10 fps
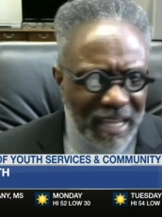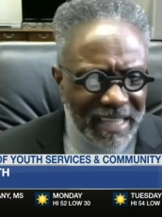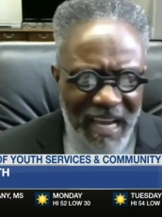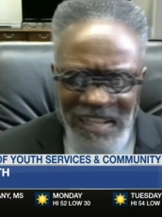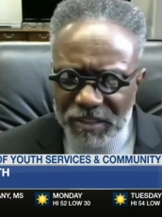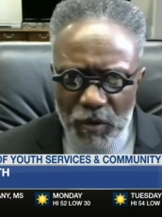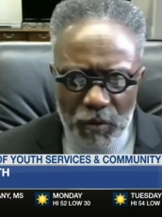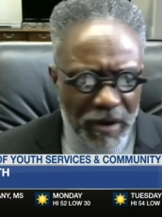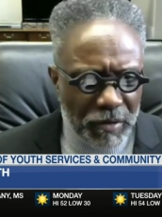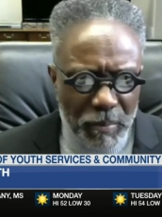That is so
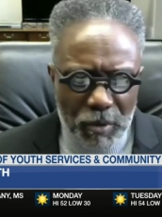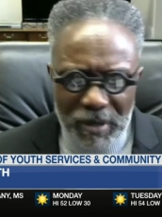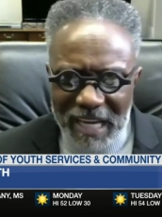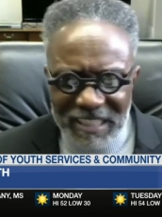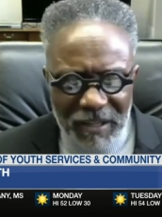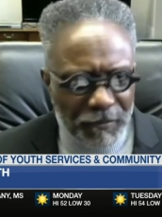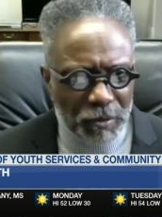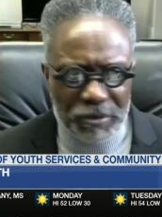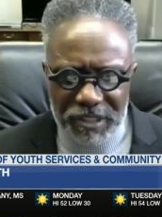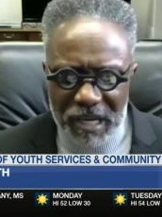very important. That's the
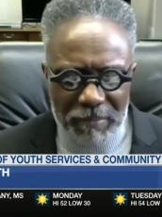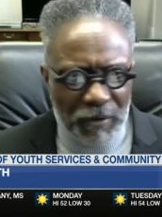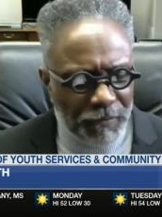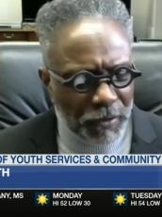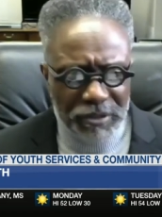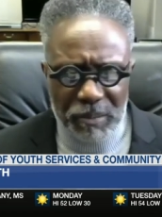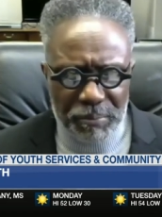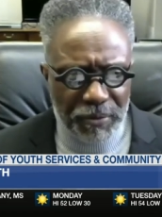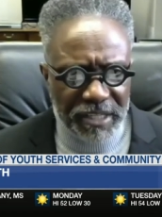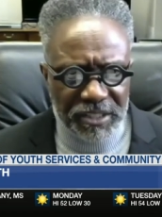first step. Your first
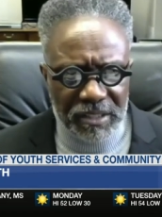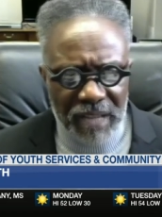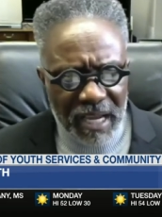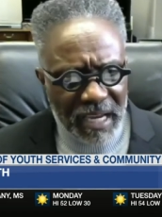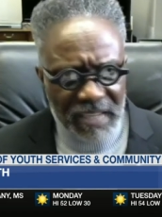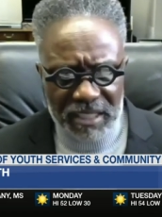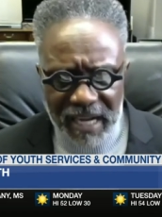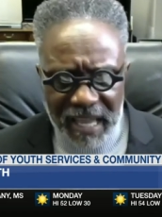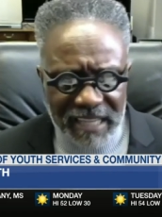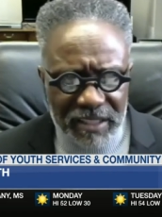impression is a
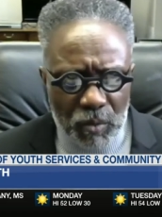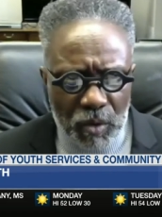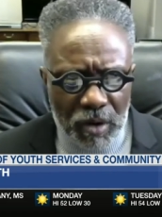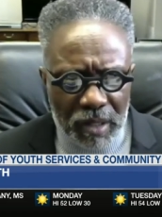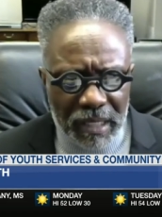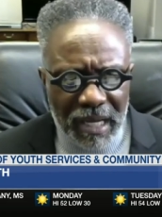lasting one.